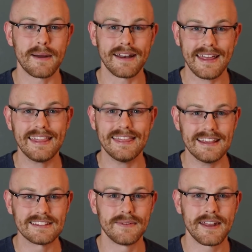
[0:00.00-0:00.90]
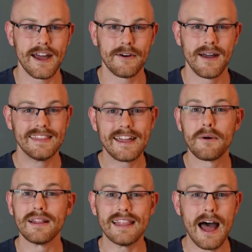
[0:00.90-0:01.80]
about in this video. They
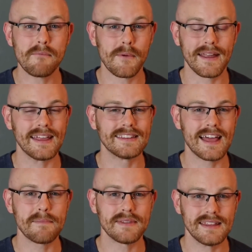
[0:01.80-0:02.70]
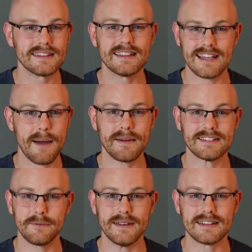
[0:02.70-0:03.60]
go a lot more in depth into the topics
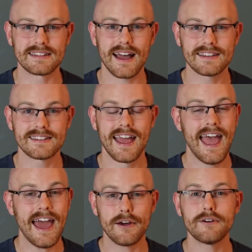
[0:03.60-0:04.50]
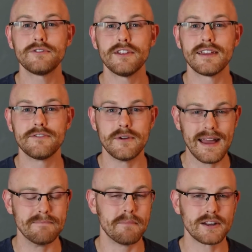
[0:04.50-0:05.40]
that we discussed, and hopefully it'll give you
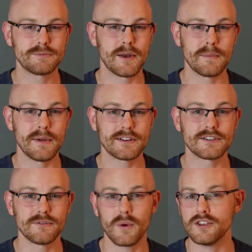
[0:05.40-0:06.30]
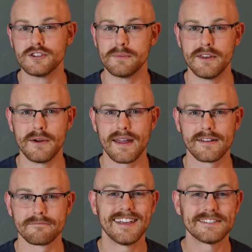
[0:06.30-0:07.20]
a much better picture of what you should be
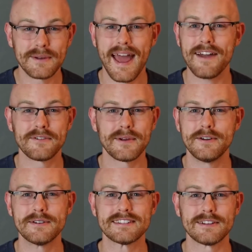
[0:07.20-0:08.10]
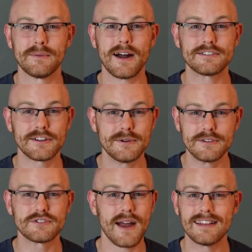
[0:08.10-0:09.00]
doing. So to everyone who is still watching,
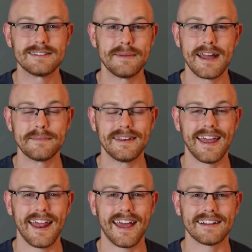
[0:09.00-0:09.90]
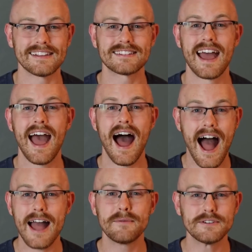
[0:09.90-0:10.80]
who's trying to become a data analyst,
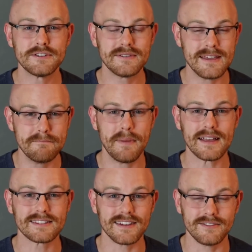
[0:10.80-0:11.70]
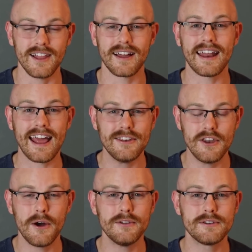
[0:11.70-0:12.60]
I wish you the best of luck. And I
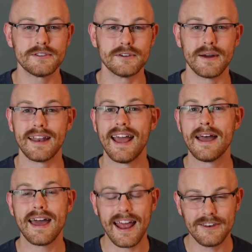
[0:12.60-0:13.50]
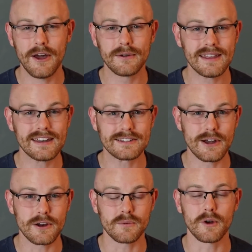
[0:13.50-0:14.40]
know you can do it. And I know that it is
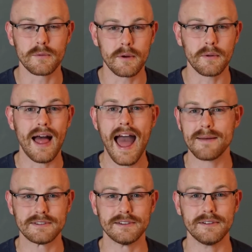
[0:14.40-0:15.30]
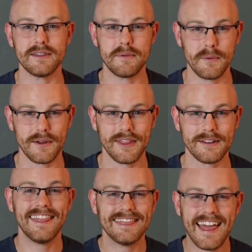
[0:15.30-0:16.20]
hard work, but it will absolutely be worth it.
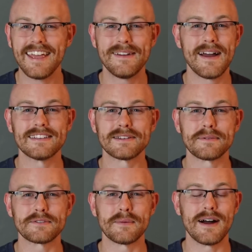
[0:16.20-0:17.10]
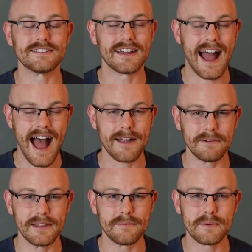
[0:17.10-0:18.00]
Thank you guys so much for watching. I
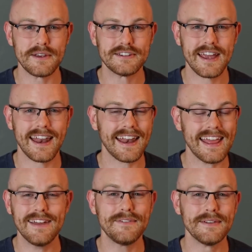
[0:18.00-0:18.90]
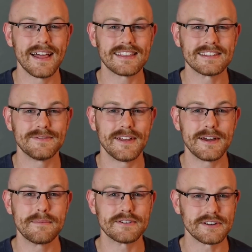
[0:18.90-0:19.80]
really appreciate it. If you like this
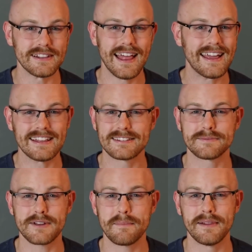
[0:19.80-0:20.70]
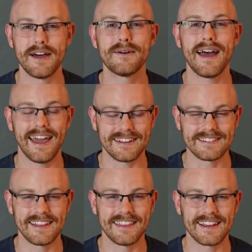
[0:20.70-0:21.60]
video, be sure to like and subscribe below, and I'll
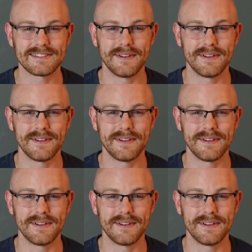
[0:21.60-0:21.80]
see you in the next